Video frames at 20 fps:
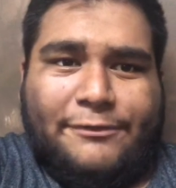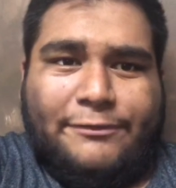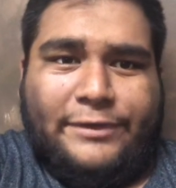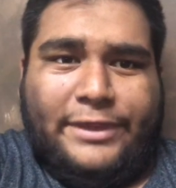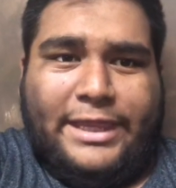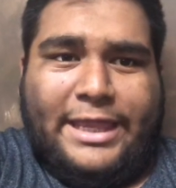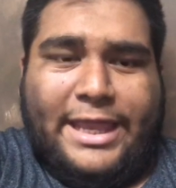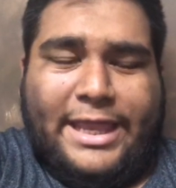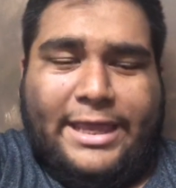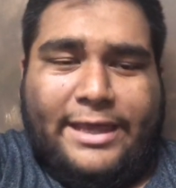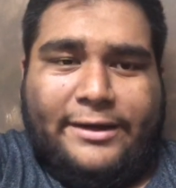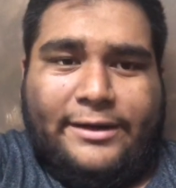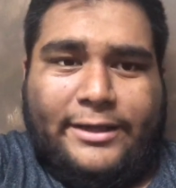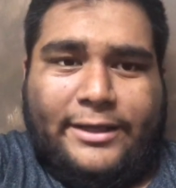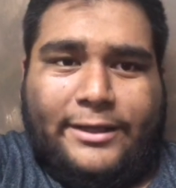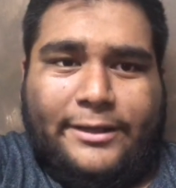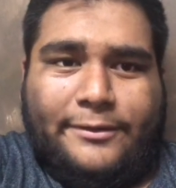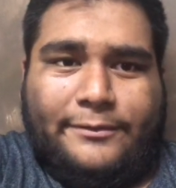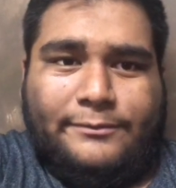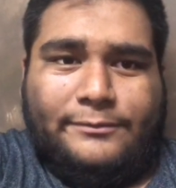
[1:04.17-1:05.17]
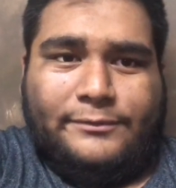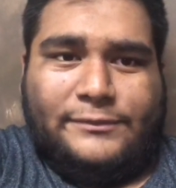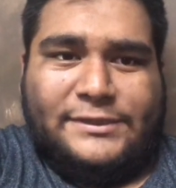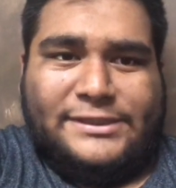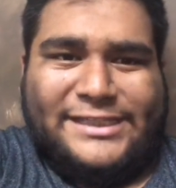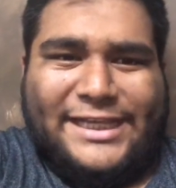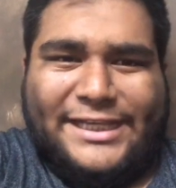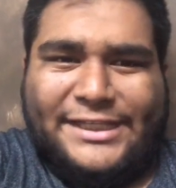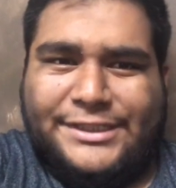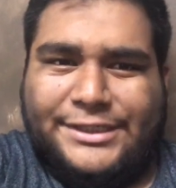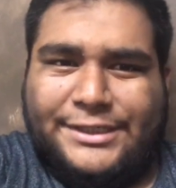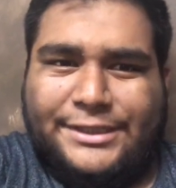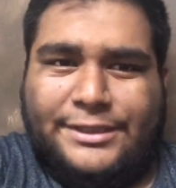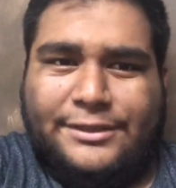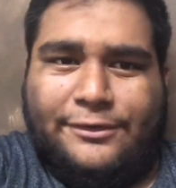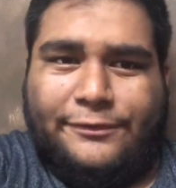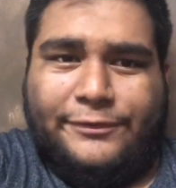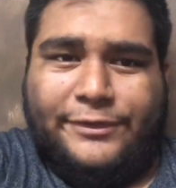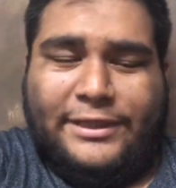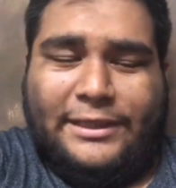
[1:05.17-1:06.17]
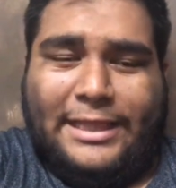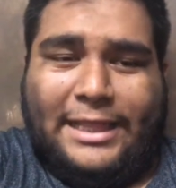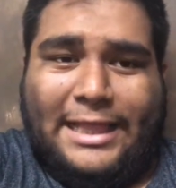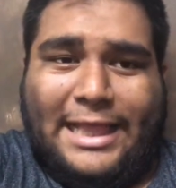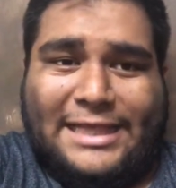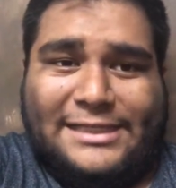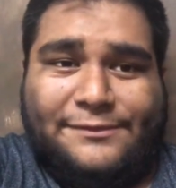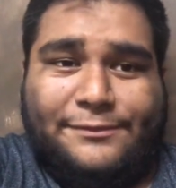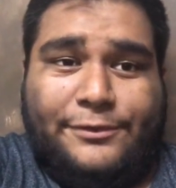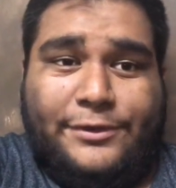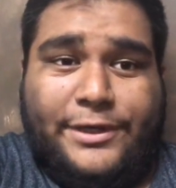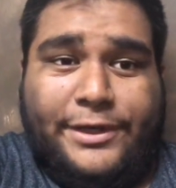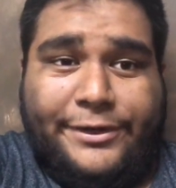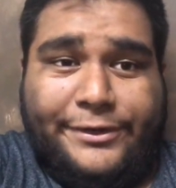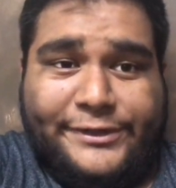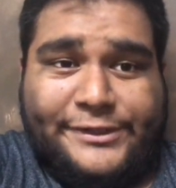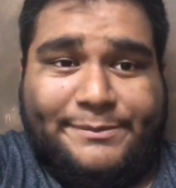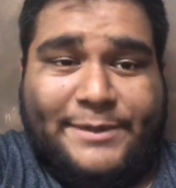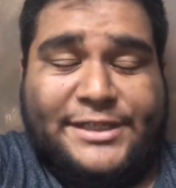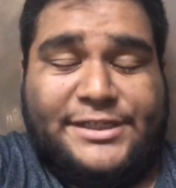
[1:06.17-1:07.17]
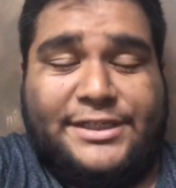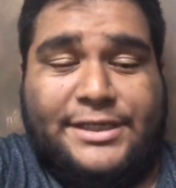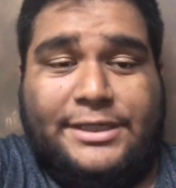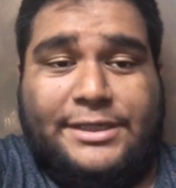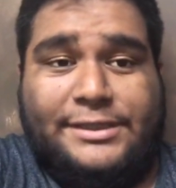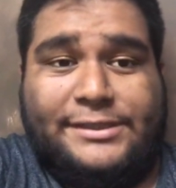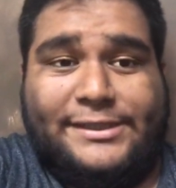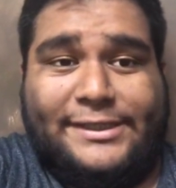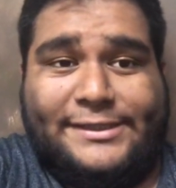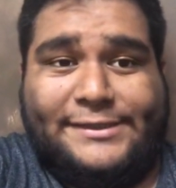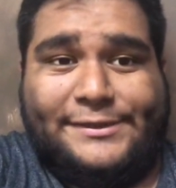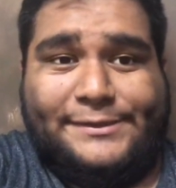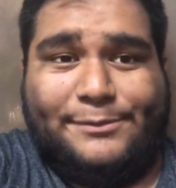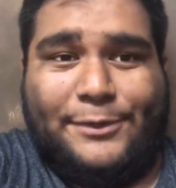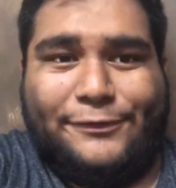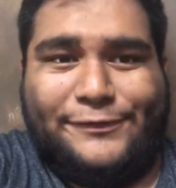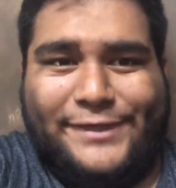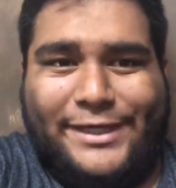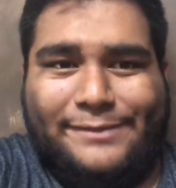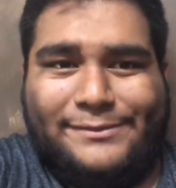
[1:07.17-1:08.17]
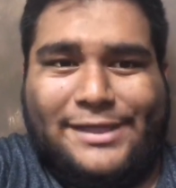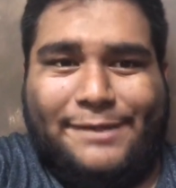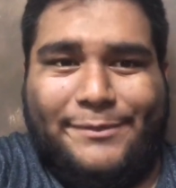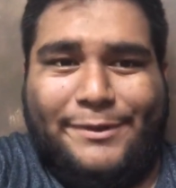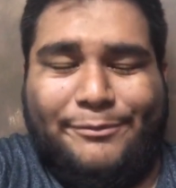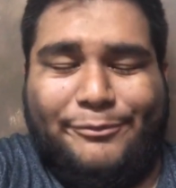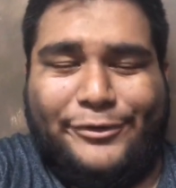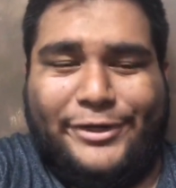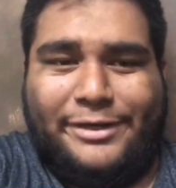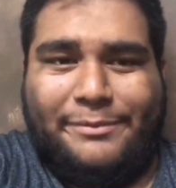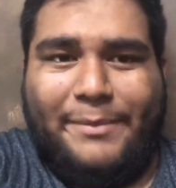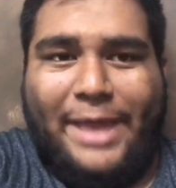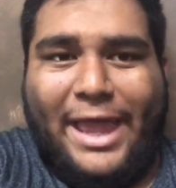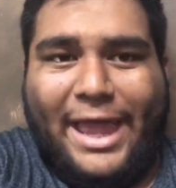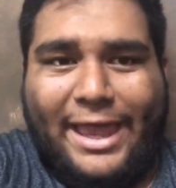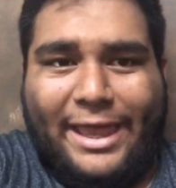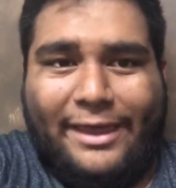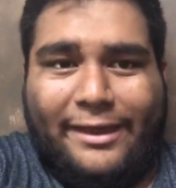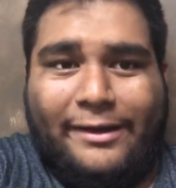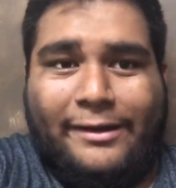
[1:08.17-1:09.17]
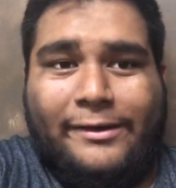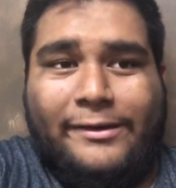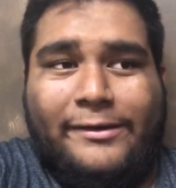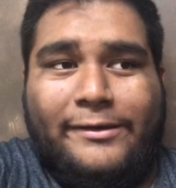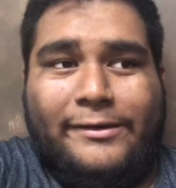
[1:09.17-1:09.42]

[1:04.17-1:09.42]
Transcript: have really had tension over the last few years, especially since both teams have been pretty bad.